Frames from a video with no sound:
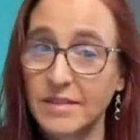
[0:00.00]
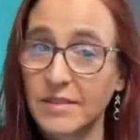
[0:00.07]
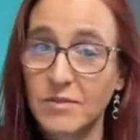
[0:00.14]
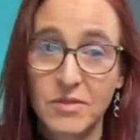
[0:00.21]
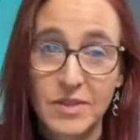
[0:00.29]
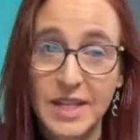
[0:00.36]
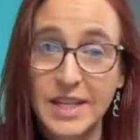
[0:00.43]

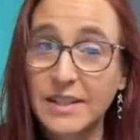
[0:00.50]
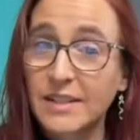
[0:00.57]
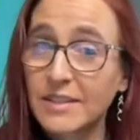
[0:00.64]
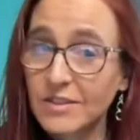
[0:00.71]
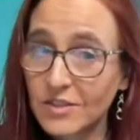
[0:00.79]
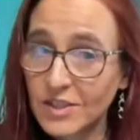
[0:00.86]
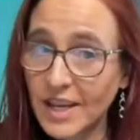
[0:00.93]
real
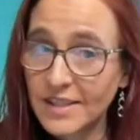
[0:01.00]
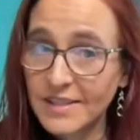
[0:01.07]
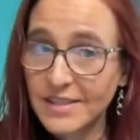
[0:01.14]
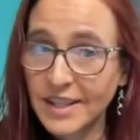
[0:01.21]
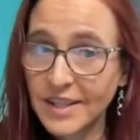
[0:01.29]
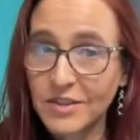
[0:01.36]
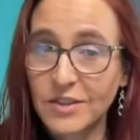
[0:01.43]
jazz
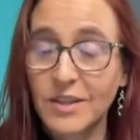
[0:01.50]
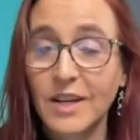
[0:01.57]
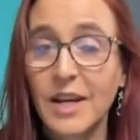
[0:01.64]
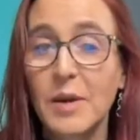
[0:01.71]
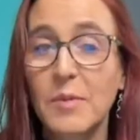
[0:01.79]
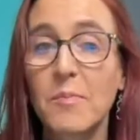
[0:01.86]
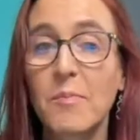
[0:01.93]
standard,
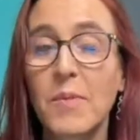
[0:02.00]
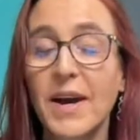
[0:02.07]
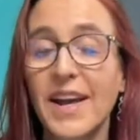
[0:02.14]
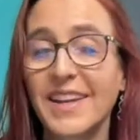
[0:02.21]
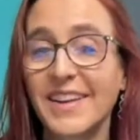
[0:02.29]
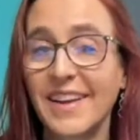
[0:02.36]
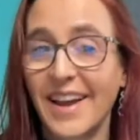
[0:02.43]

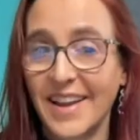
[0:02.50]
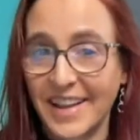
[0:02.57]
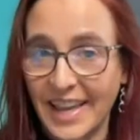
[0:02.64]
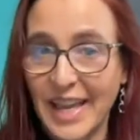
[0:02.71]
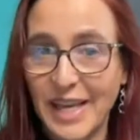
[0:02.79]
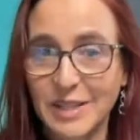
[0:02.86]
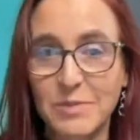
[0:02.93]
but I
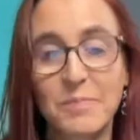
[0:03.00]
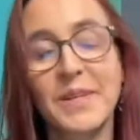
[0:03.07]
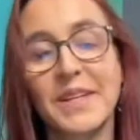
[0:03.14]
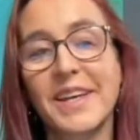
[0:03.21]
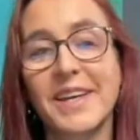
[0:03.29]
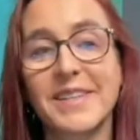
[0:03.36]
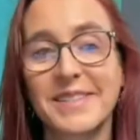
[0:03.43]
can't,
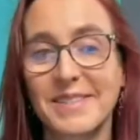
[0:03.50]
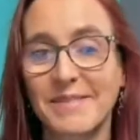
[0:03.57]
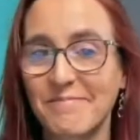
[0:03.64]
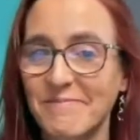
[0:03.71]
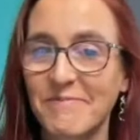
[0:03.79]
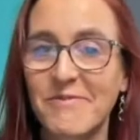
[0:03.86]
because